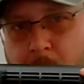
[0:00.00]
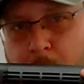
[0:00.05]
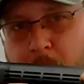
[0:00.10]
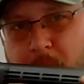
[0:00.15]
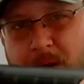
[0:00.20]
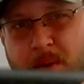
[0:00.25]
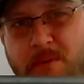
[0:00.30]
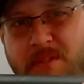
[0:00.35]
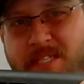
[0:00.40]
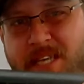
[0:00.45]

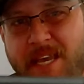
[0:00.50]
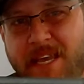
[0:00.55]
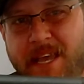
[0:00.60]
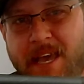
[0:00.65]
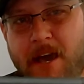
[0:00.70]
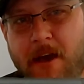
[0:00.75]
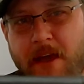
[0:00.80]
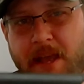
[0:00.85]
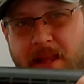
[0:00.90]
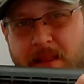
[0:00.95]
but it will take
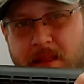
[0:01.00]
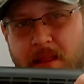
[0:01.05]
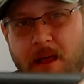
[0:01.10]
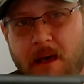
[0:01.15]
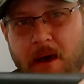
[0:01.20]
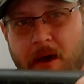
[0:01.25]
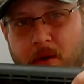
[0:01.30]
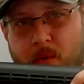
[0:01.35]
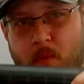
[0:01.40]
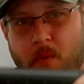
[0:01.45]
out a
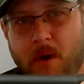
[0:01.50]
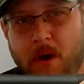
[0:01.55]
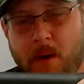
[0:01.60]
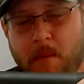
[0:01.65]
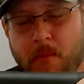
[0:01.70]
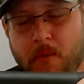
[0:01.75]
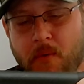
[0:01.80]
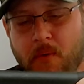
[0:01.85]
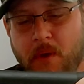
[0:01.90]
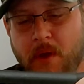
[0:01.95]
lot of
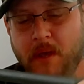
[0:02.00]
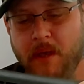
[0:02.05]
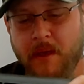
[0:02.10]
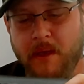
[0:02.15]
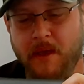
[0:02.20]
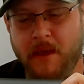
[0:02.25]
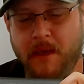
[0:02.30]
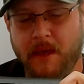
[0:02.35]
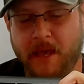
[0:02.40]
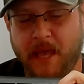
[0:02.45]
wobble.
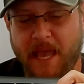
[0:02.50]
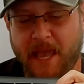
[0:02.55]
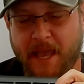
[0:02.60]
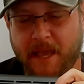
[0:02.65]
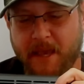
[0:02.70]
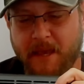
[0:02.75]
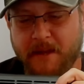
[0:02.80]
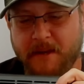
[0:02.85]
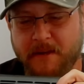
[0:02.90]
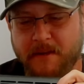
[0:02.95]

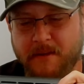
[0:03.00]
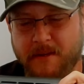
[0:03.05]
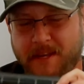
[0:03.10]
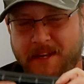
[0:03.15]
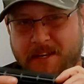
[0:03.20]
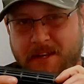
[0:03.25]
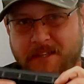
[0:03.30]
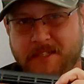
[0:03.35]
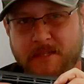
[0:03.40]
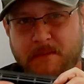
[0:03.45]
And
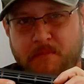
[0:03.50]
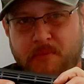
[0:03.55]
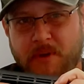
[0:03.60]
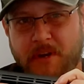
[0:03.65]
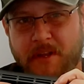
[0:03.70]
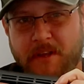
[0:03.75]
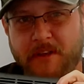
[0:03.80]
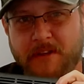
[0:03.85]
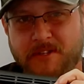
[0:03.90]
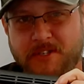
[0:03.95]
it does a
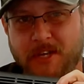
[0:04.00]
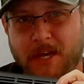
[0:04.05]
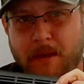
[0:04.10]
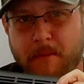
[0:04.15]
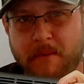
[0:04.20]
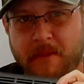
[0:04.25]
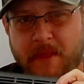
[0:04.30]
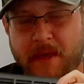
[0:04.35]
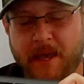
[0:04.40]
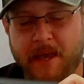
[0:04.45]
pretty good
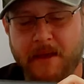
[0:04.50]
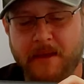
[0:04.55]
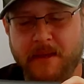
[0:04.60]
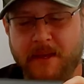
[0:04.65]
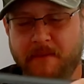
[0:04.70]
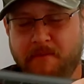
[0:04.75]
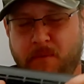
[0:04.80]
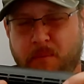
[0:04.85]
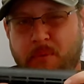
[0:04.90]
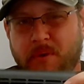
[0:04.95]
job of that.
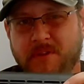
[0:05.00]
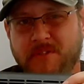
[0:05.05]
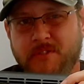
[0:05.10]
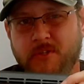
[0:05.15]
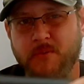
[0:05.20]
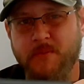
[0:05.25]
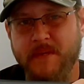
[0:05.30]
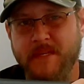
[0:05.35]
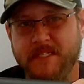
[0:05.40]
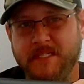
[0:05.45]
If you put
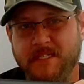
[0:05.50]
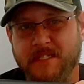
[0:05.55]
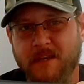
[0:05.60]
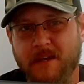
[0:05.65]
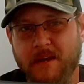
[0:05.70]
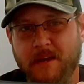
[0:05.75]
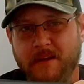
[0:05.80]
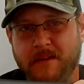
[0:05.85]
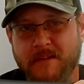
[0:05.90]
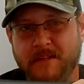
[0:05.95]
two pieces
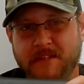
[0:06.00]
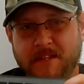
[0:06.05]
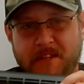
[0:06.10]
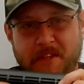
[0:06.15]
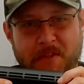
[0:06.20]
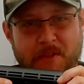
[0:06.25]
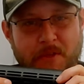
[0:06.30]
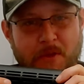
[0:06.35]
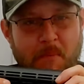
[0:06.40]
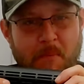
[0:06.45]
on,
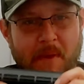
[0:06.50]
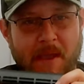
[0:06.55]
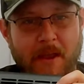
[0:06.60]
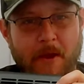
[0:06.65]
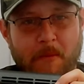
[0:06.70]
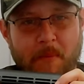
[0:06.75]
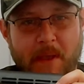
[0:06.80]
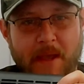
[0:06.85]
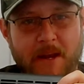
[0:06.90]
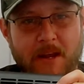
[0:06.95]
you may
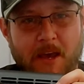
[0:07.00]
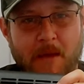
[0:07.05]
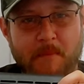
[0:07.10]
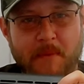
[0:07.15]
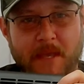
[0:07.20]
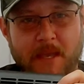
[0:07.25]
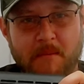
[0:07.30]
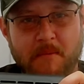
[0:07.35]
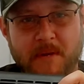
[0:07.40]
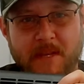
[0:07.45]
or may not
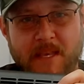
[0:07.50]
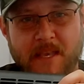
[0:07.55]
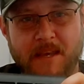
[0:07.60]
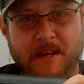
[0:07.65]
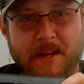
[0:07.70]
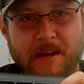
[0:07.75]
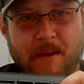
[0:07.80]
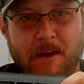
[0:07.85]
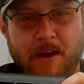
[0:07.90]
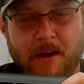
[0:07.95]
be able to
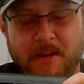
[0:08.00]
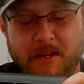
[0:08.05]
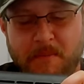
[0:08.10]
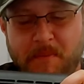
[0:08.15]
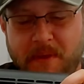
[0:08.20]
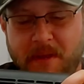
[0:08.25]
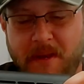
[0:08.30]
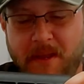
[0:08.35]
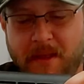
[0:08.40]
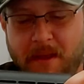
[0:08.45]
get it on
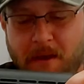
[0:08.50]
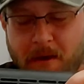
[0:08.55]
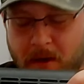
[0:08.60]
depending